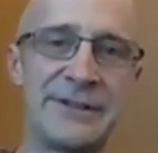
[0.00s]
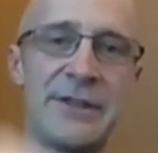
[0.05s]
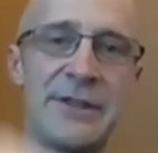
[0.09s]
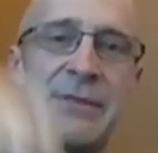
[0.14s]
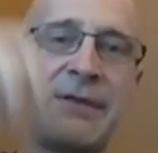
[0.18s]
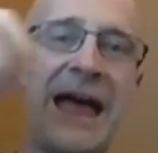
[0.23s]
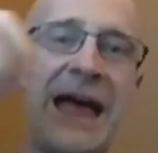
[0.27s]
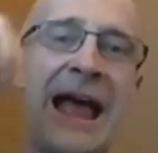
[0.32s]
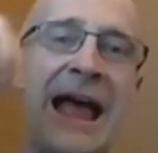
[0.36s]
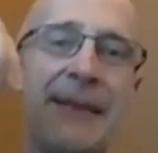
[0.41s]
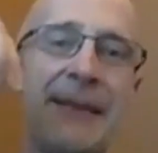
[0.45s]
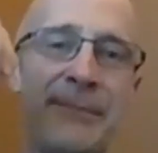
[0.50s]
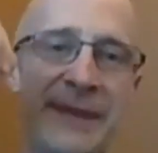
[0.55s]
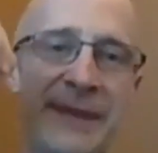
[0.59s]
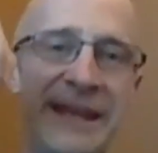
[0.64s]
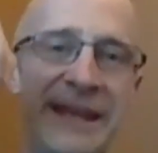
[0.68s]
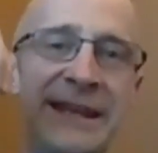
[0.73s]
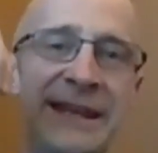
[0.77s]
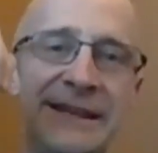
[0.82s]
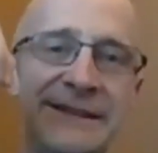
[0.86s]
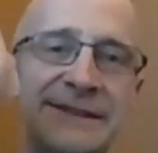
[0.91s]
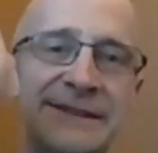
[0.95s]
that
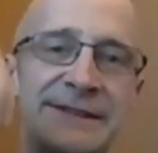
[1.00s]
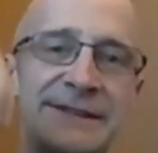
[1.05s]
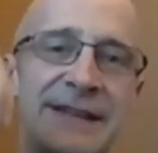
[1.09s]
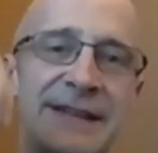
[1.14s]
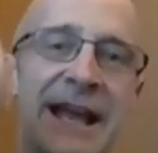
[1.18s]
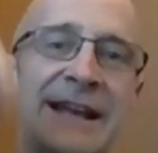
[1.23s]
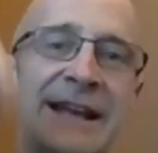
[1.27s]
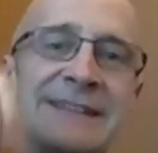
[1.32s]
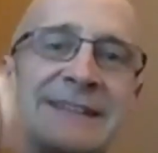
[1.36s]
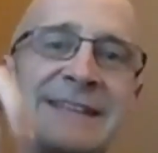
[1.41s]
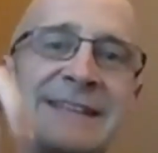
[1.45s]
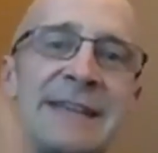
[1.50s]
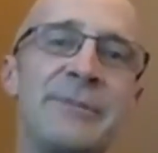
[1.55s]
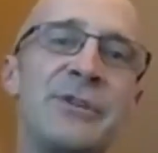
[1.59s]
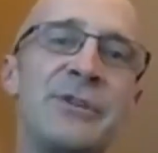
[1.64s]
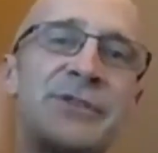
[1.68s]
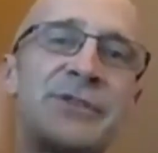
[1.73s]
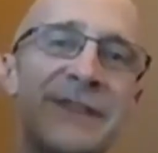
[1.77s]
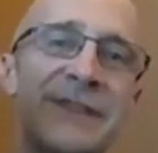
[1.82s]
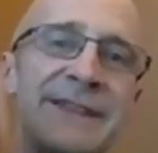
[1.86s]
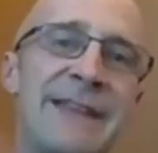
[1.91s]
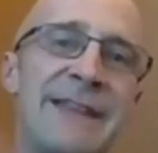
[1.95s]
piece and is able
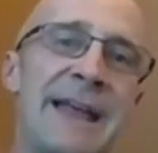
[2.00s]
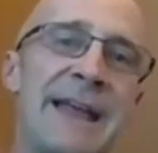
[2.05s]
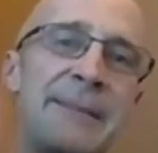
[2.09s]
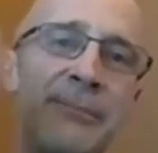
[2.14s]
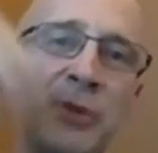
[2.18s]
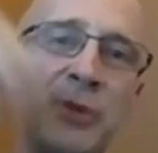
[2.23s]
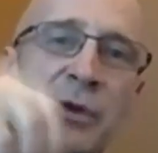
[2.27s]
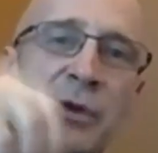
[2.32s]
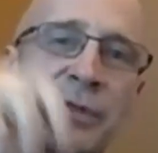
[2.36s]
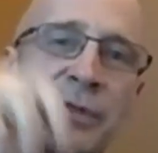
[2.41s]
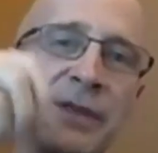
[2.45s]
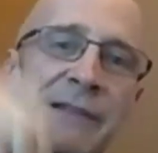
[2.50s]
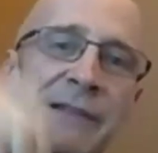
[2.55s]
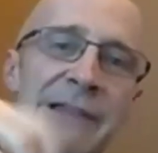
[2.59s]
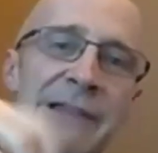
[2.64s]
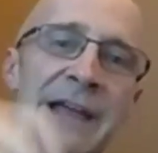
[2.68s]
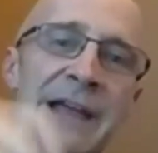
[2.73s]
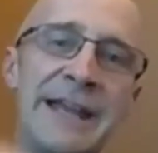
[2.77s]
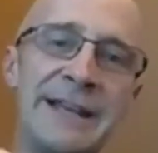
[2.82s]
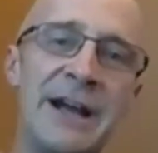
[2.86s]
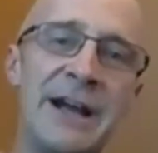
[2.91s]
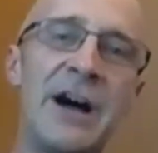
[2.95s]
to then put the
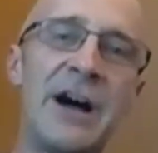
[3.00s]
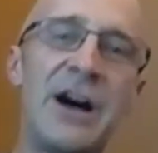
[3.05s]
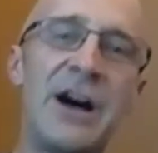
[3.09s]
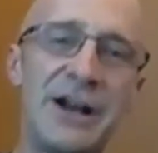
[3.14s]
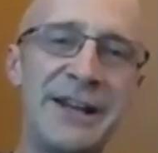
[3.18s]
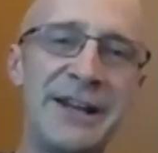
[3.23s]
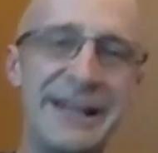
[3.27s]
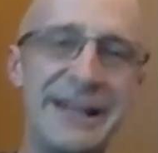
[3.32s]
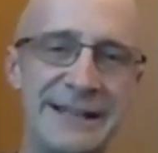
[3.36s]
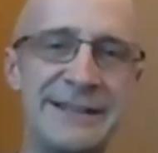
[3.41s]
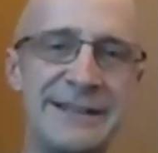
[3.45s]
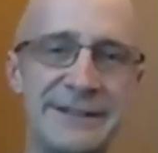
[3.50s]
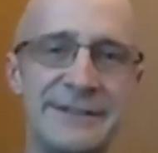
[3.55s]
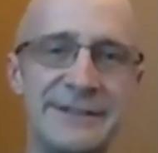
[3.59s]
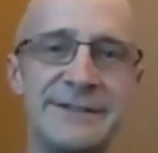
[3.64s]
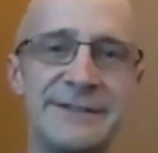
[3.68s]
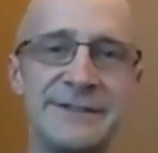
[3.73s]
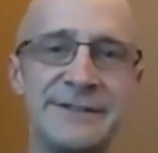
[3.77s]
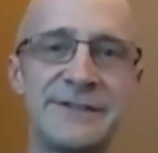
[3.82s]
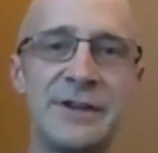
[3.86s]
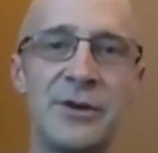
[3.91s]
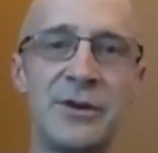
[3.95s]
light on it.
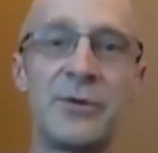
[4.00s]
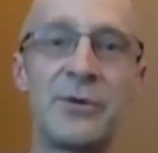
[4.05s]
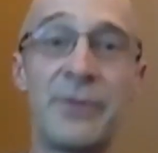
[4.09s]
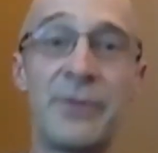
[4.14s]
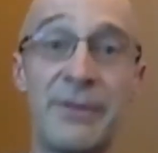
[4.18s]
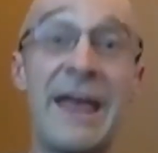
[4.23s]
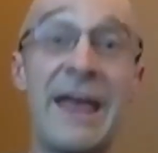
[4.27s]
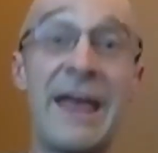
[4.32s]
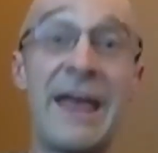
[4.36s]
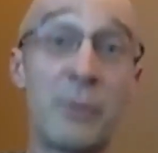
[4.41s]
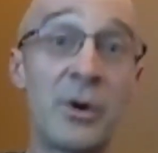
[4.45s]
So then we're